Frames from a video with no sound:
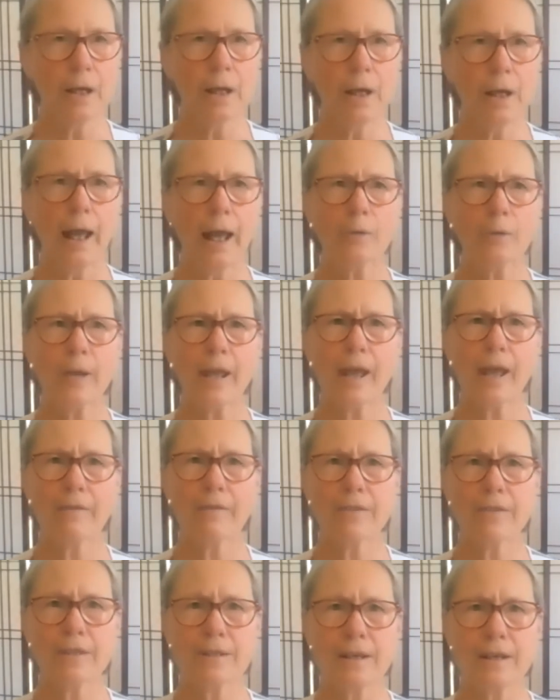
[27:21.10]
and we have
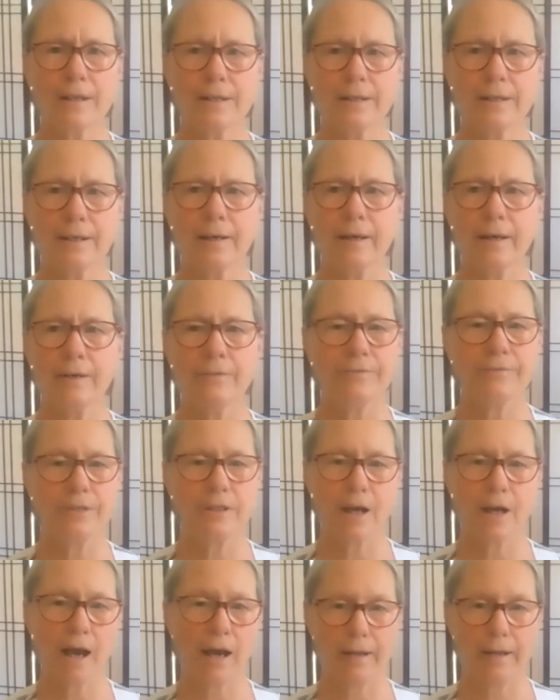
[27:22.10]
this idea of
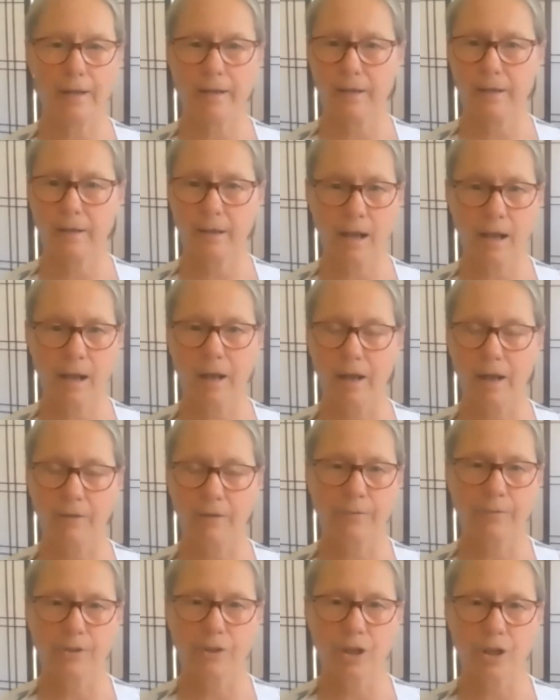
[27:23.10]
dying
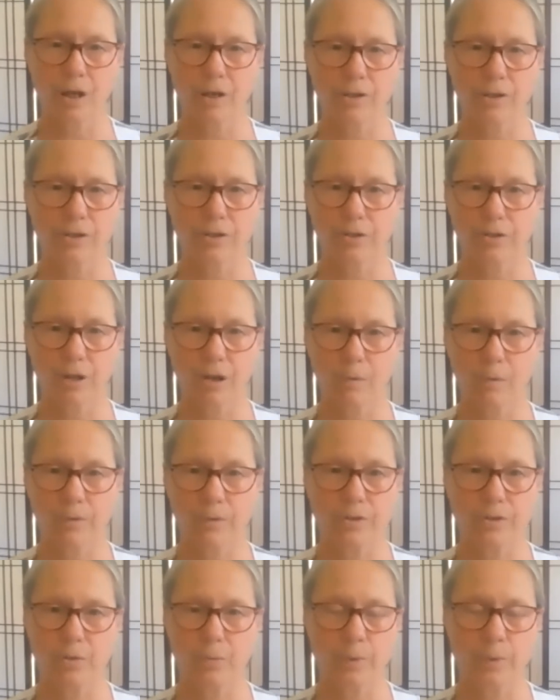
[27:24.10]
alive, which I just thought was
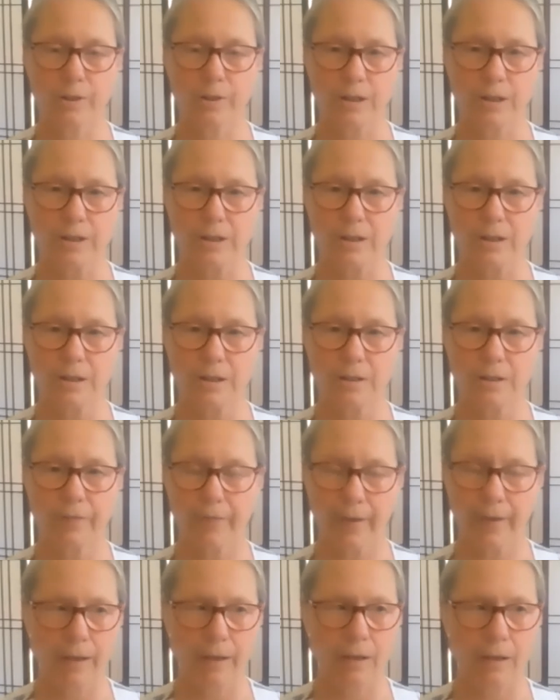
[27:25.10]
the weirdest
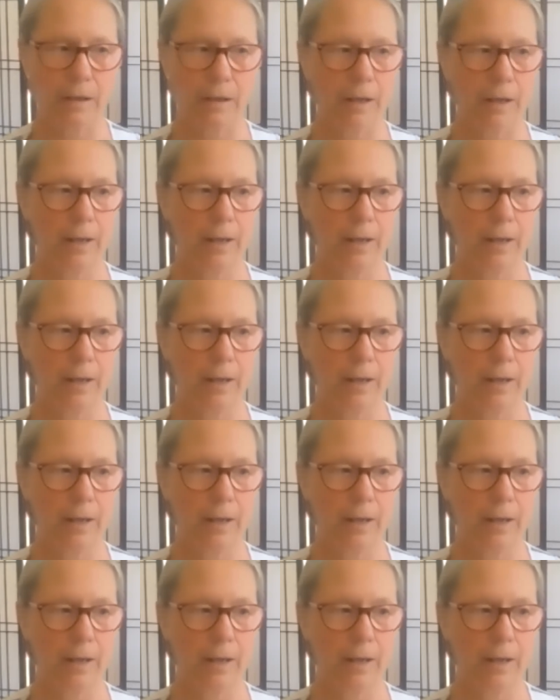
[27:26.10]
thing.